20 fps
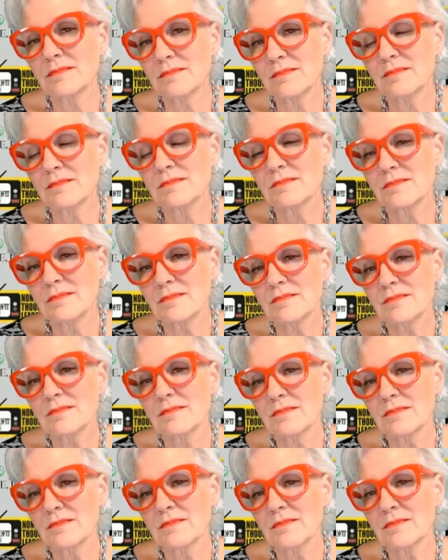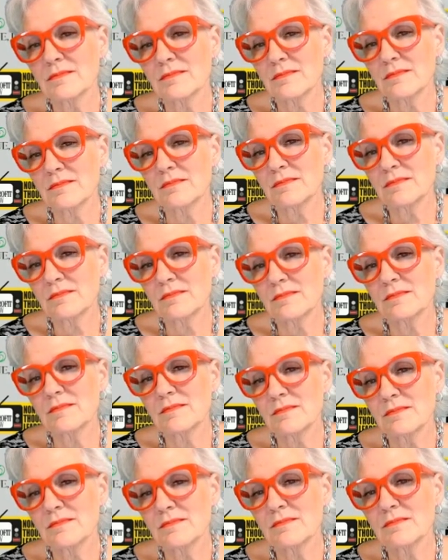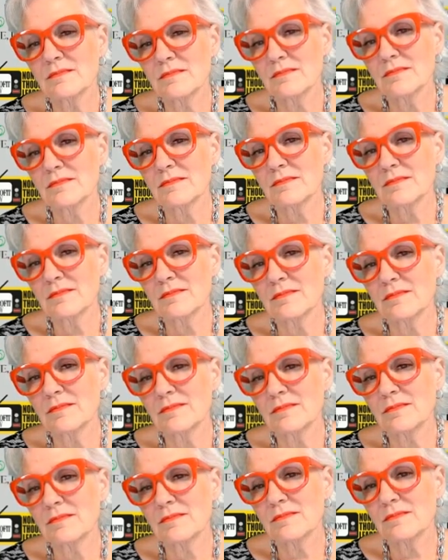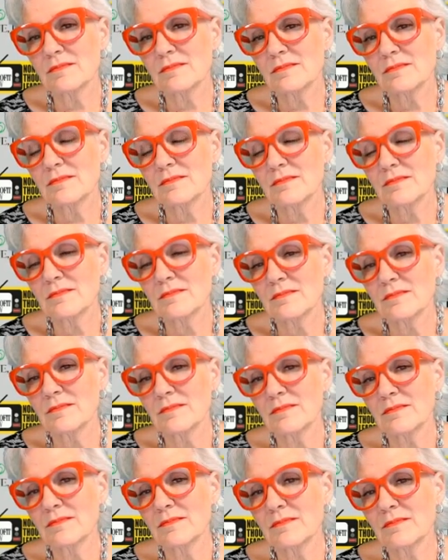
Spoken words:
(not speaking)